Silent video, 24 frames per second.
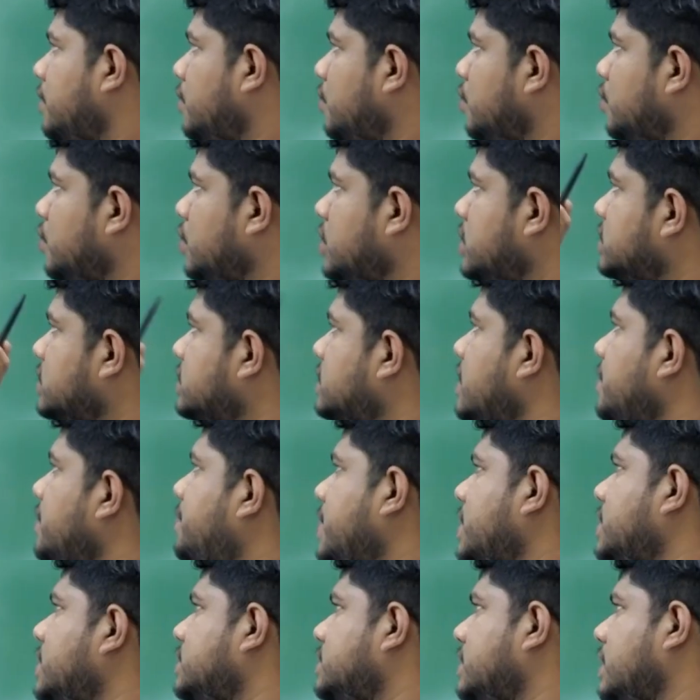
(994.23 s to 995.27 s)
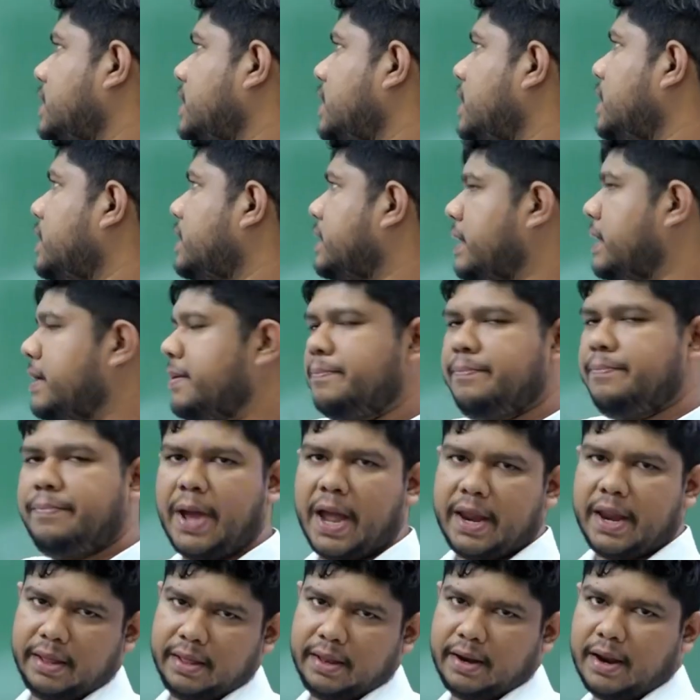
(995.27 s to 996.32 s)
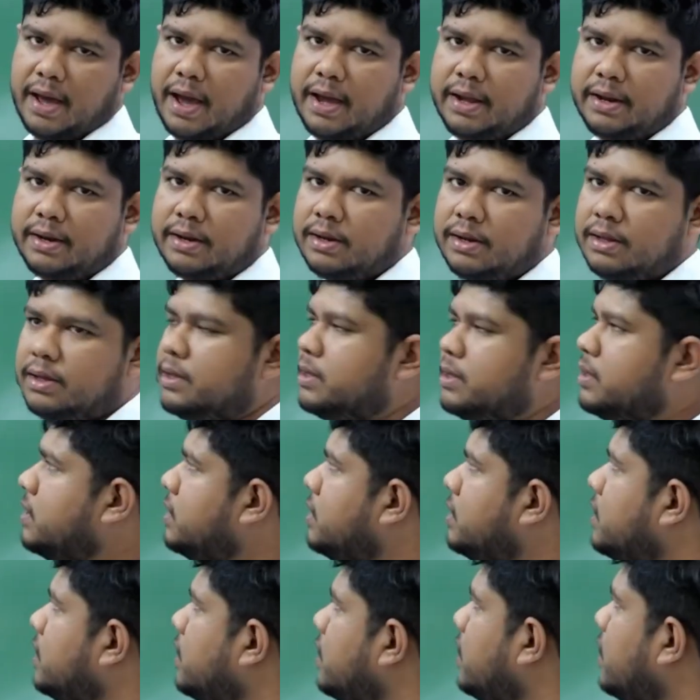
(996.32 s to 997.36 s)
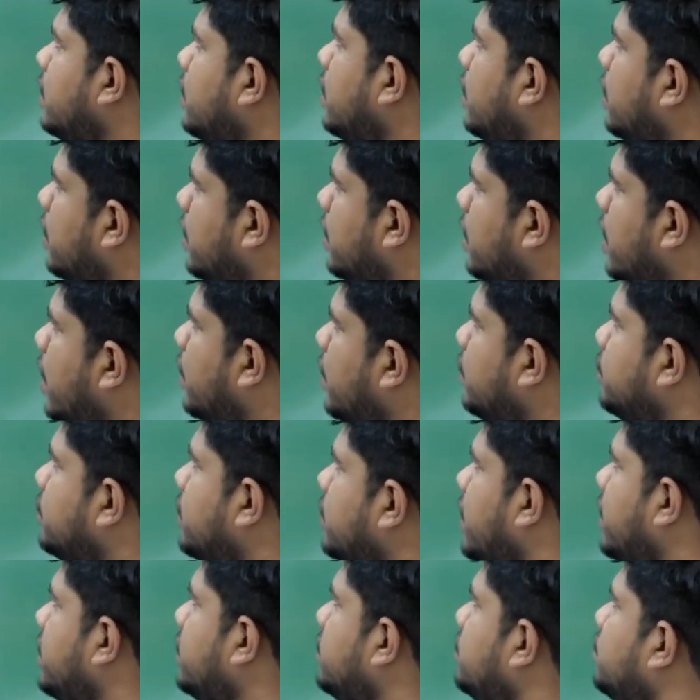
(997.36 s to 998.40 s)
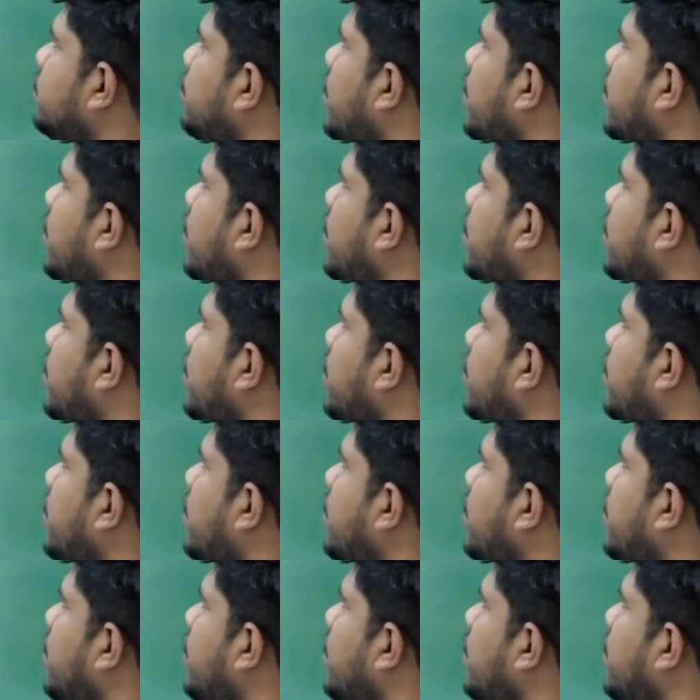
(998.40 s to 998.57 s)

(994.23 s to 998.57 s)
Who is the person? A company, right? Now then you